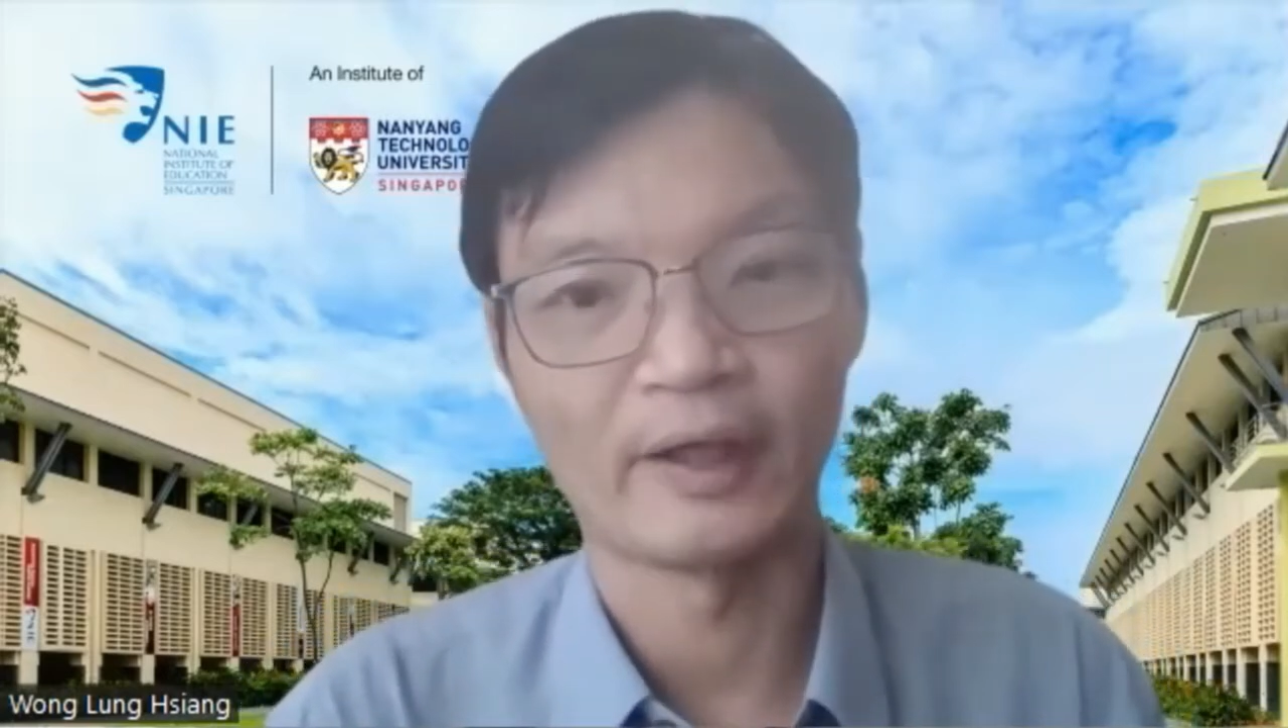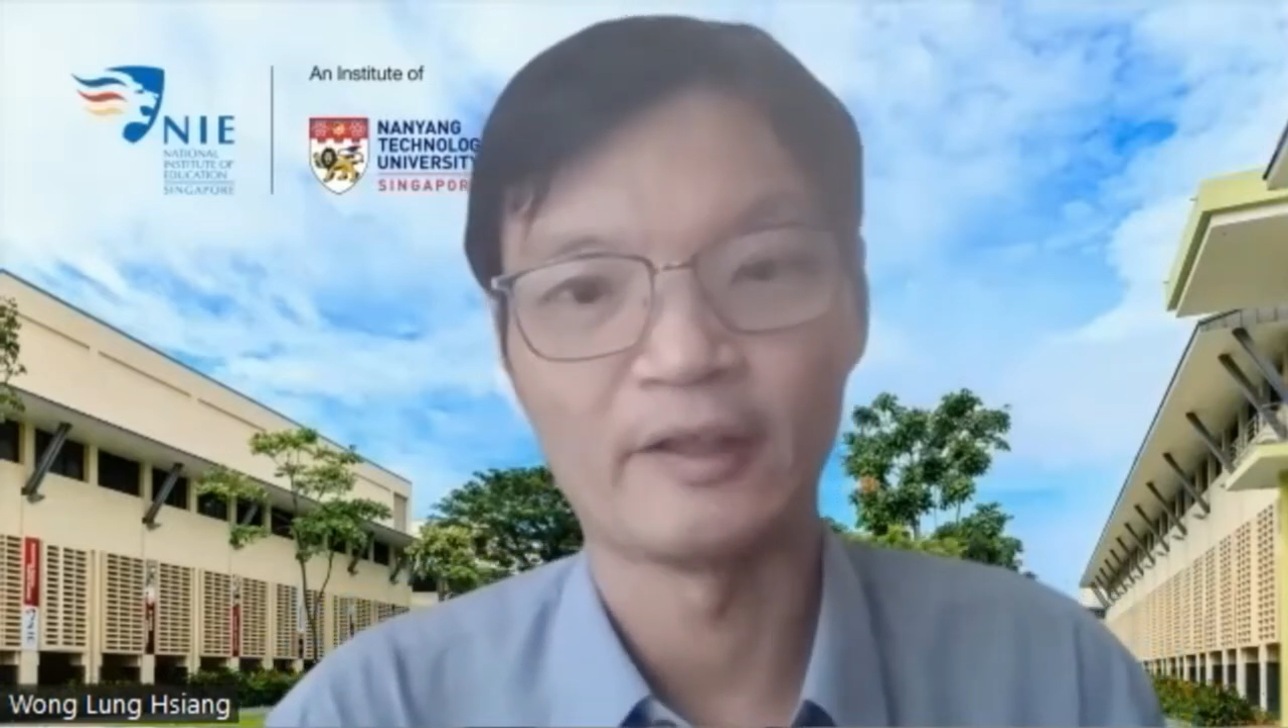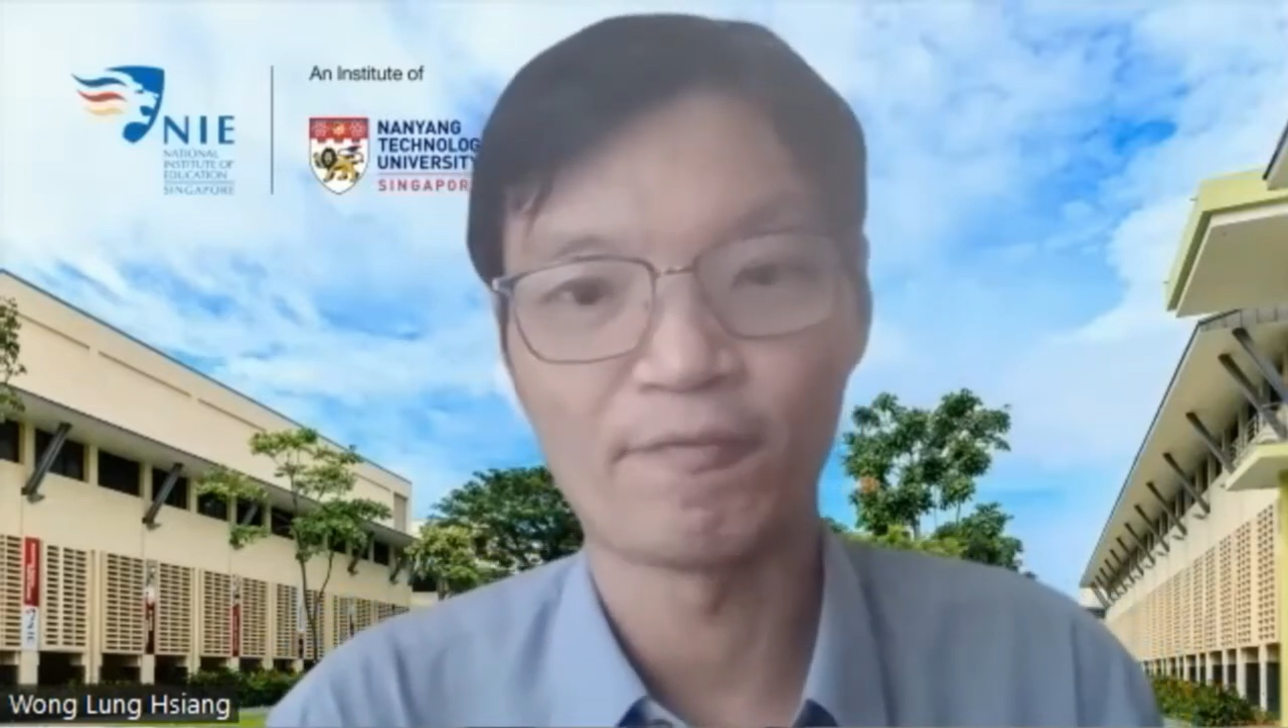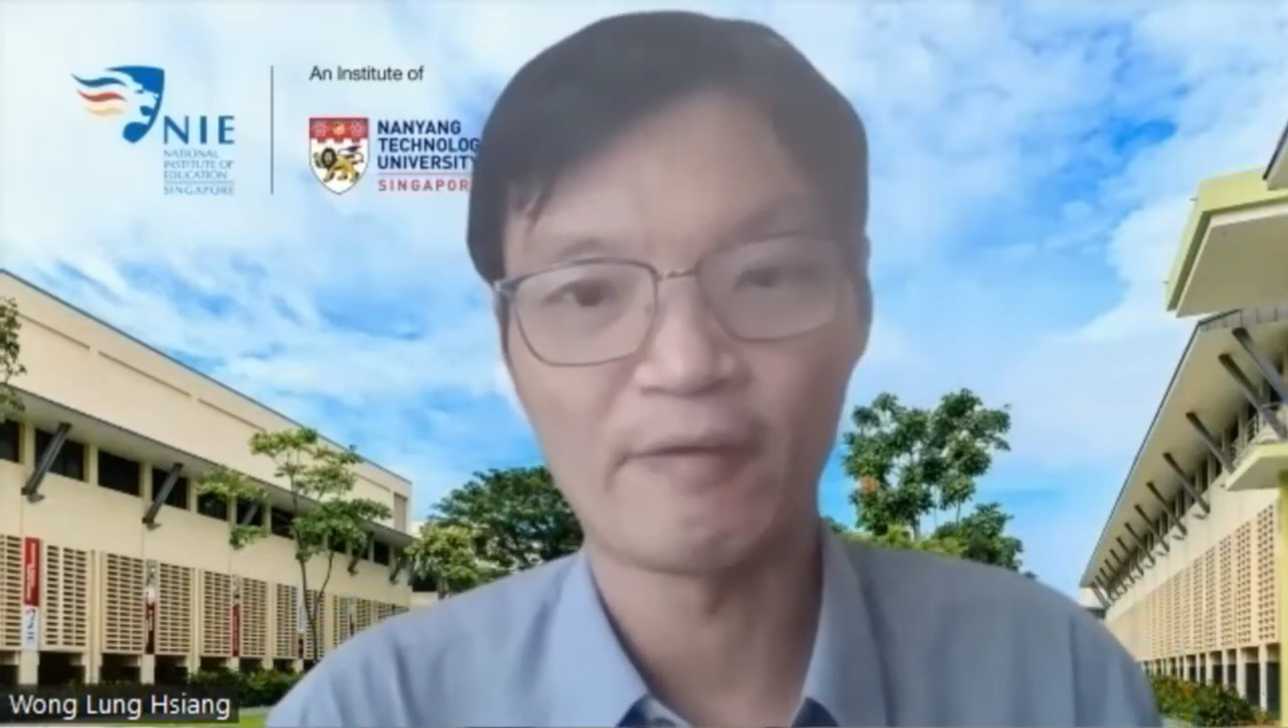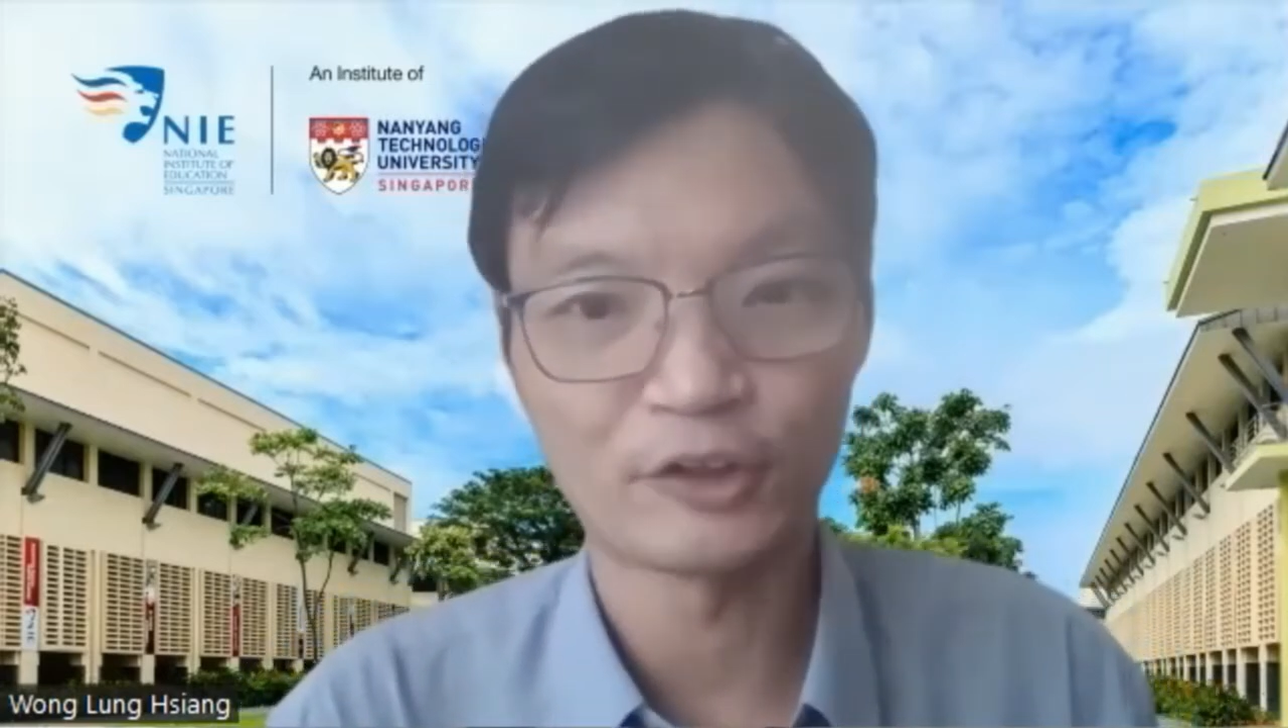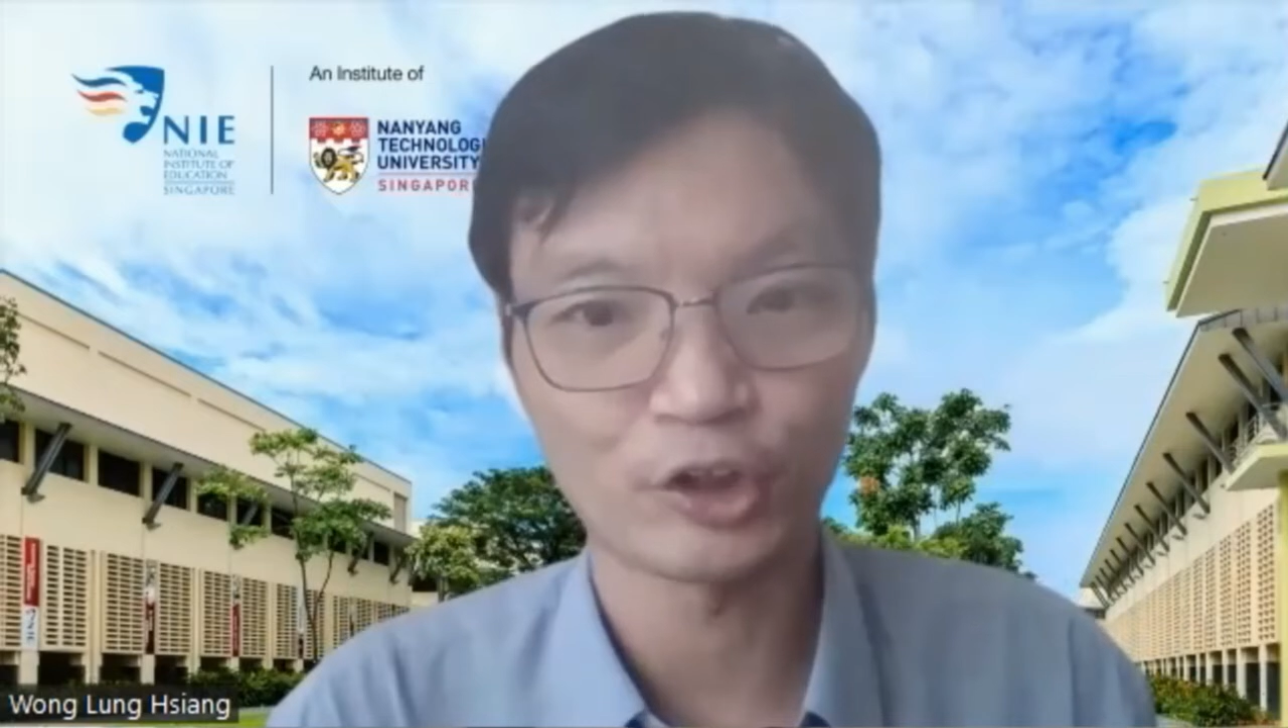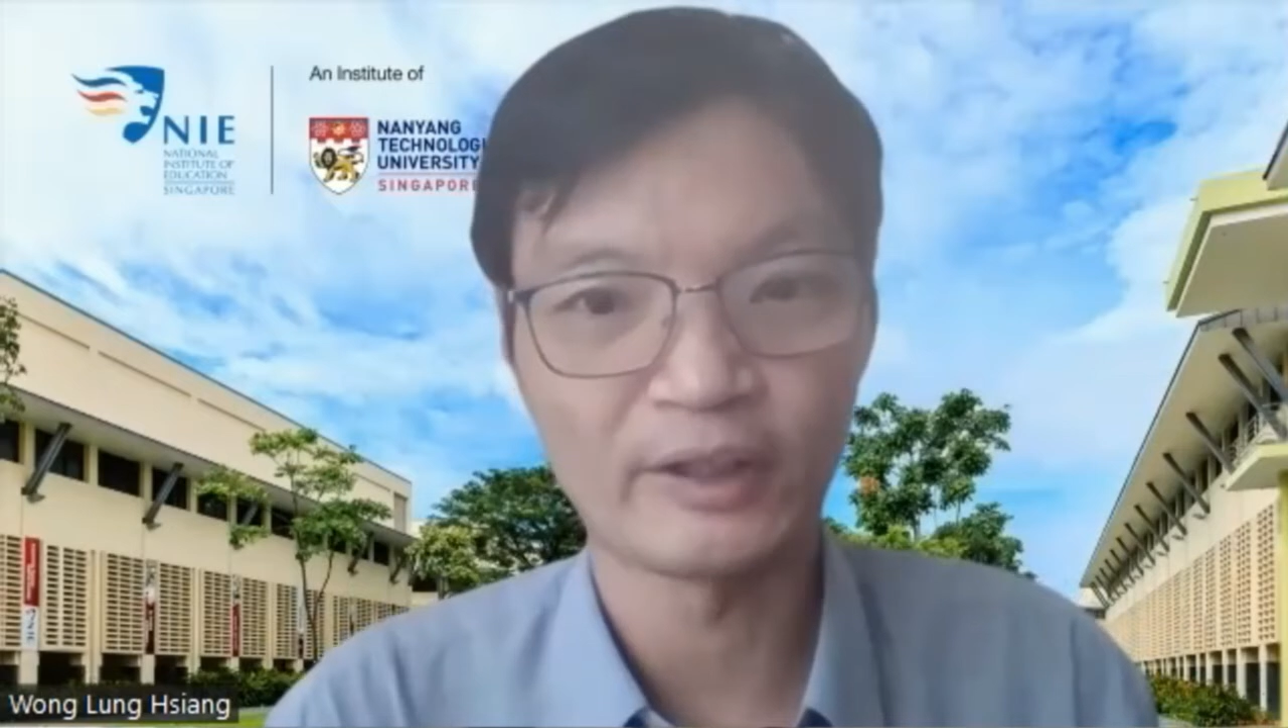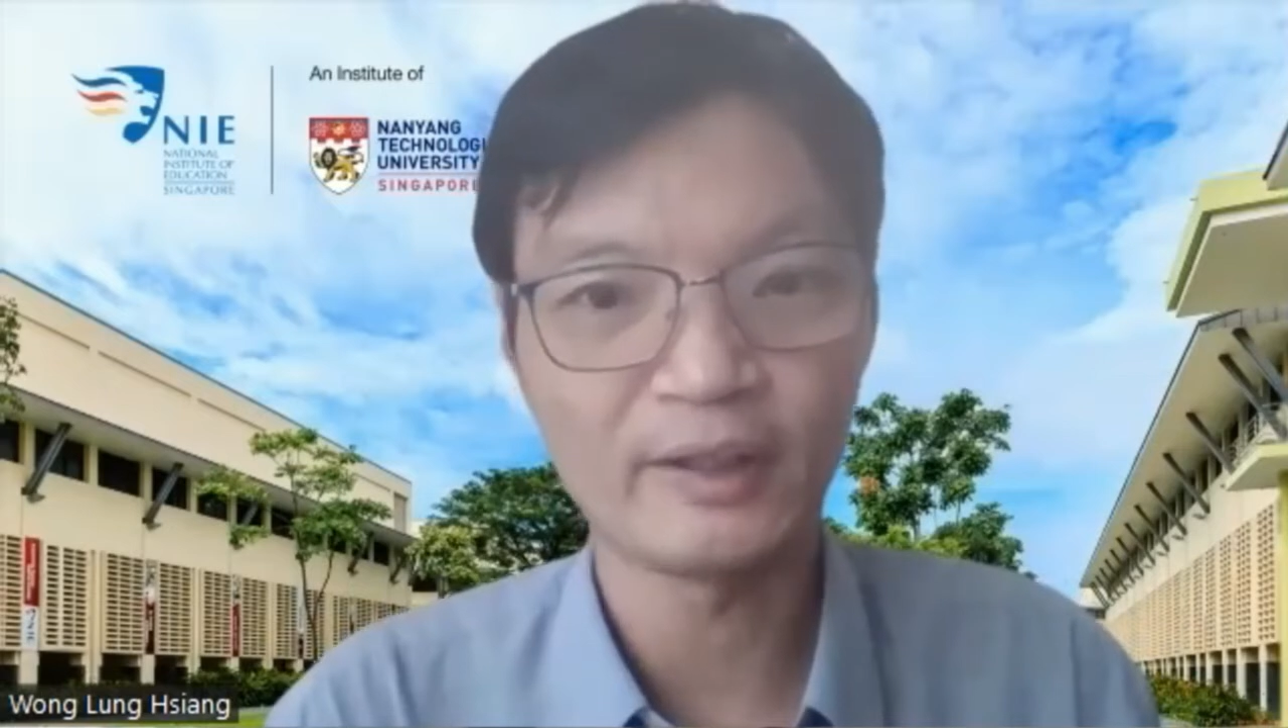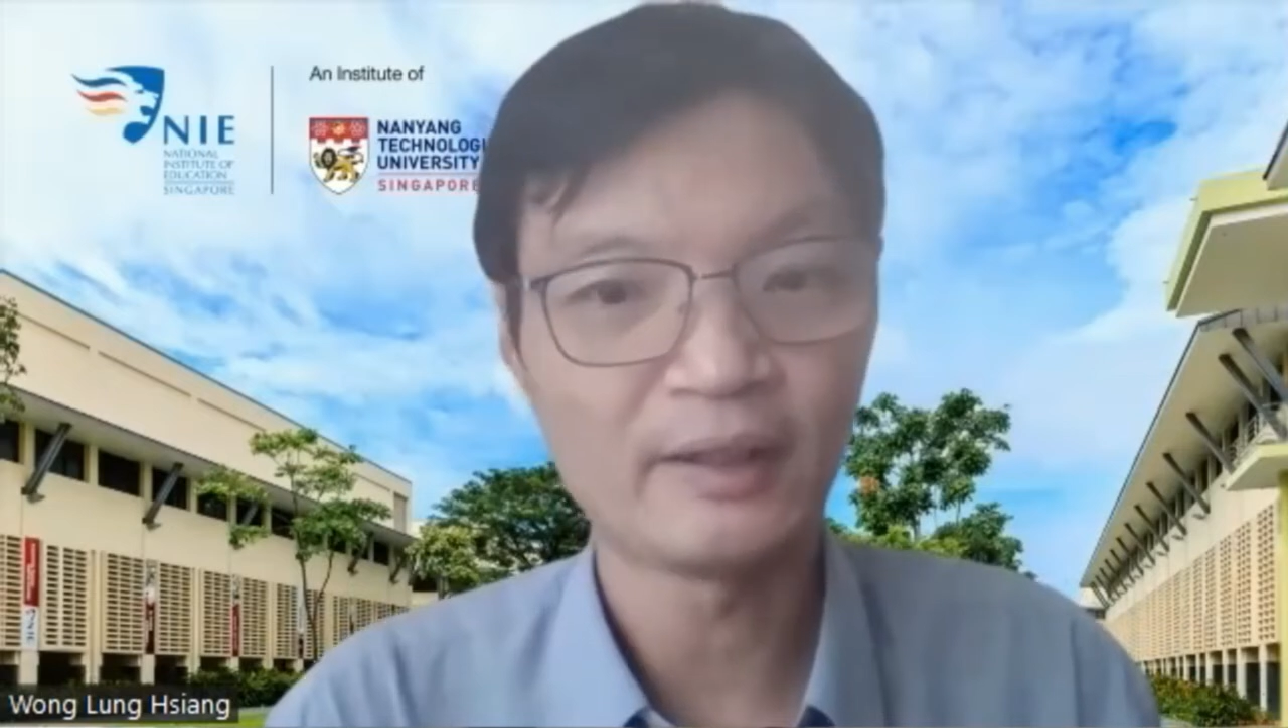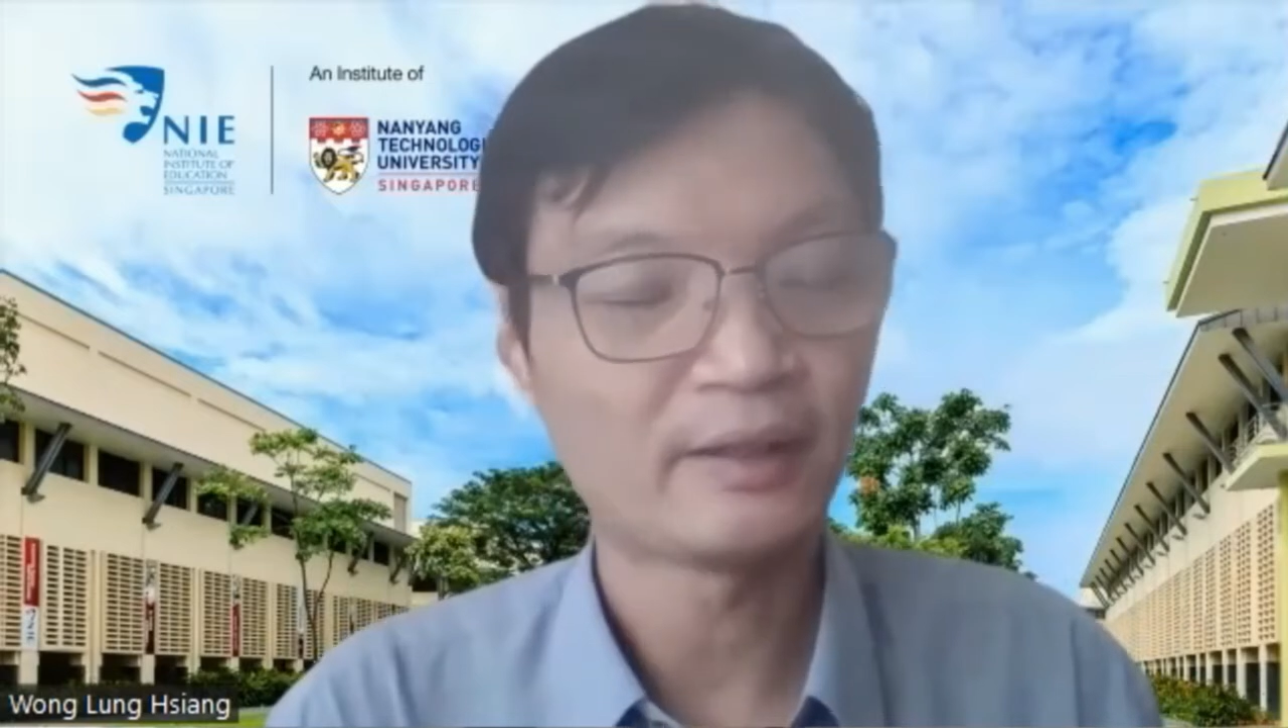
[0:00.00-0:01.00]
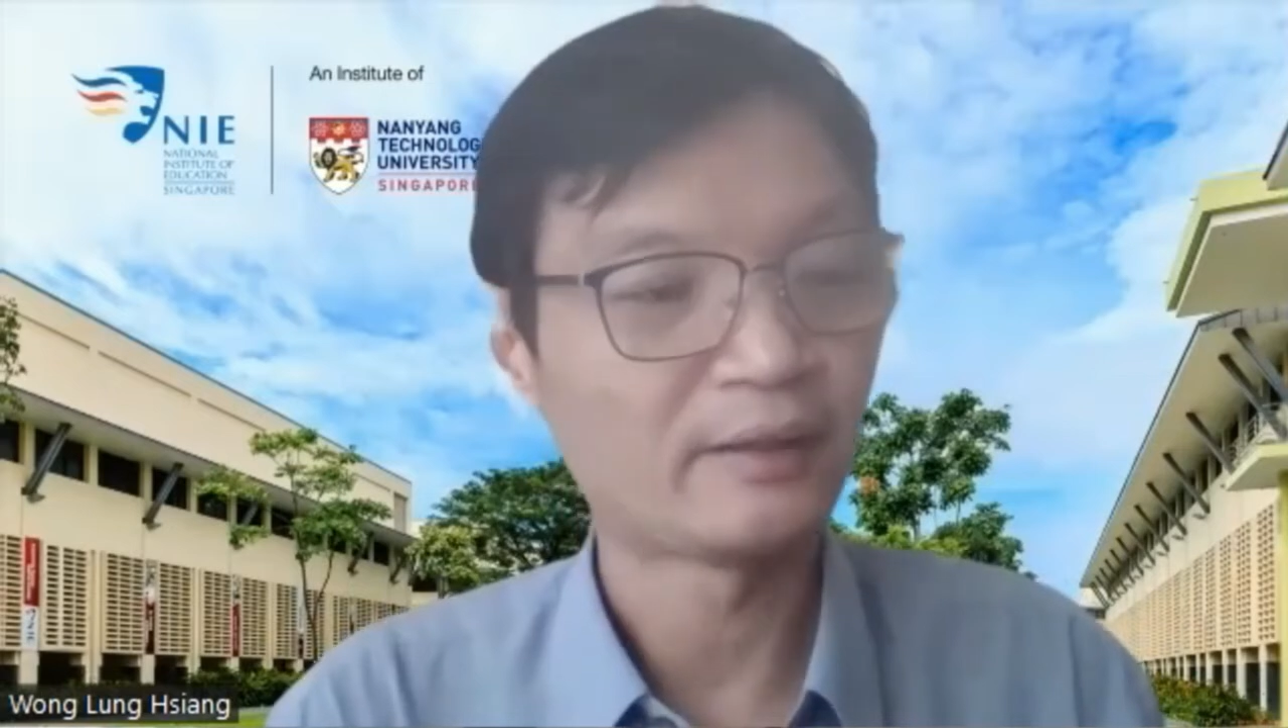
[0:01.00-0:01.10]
and eventually